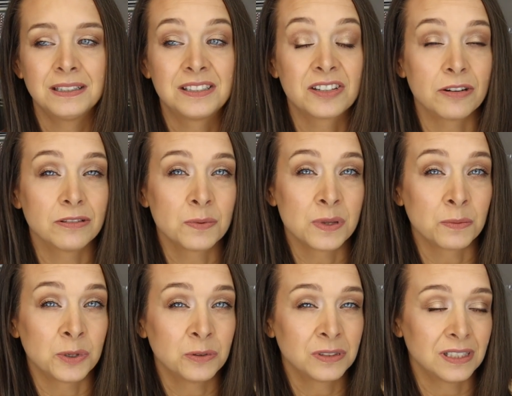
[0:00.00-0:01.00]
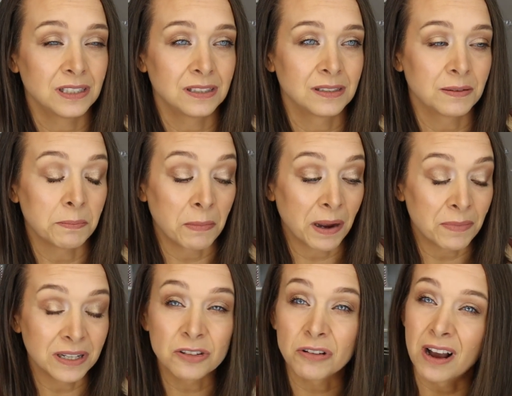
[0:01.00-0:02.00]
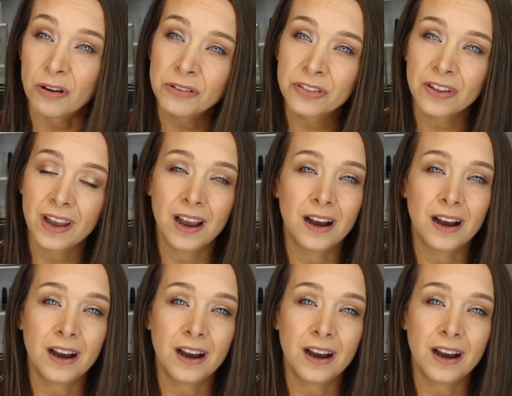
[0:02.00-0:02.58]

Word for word: scares me the most is my mental health